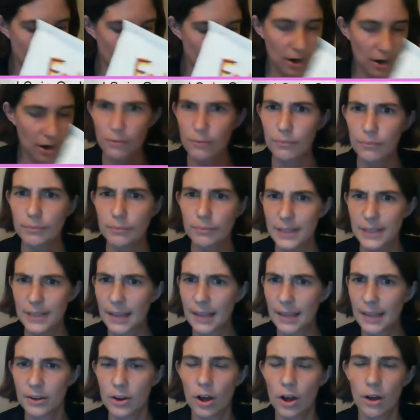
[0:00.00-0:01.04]
Or
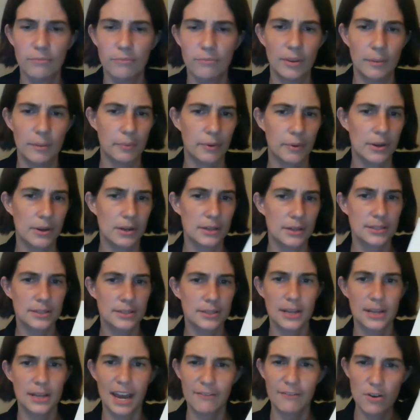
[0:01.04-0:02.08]
yeah, they call them flip books.
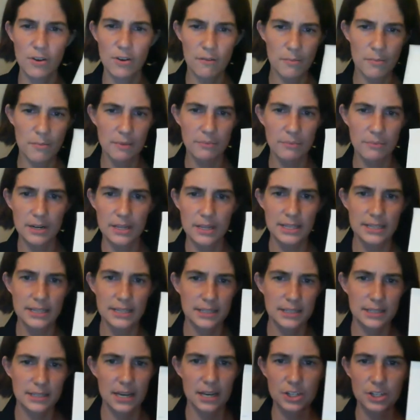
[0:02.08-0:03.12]
Have you ever made one of these,
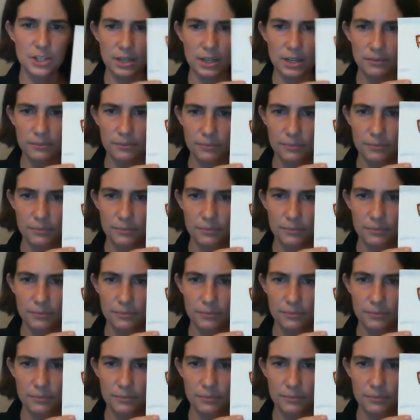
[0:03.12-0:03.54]
Natasha?